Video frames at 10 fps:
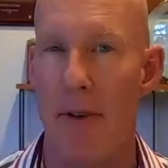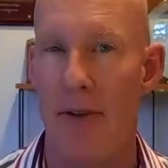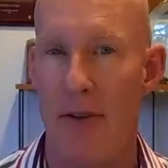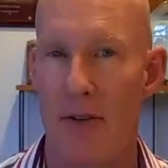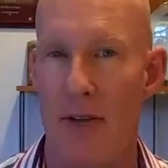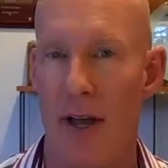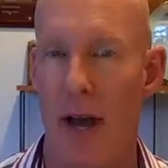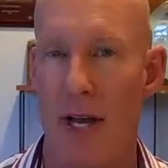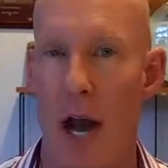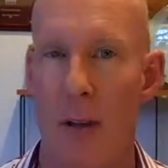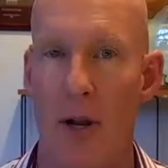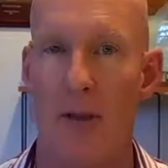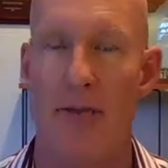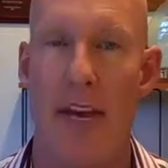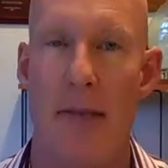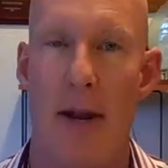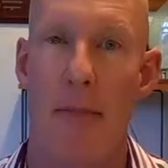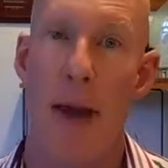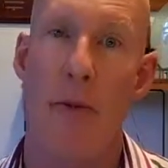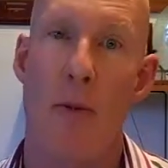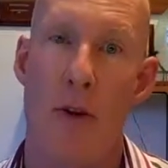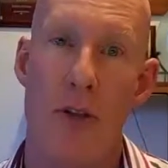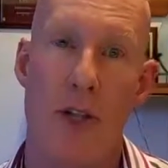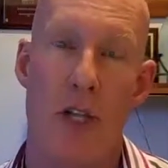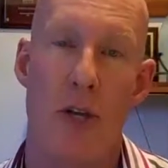I think there's a, a, nominal fee, but it might be worth it to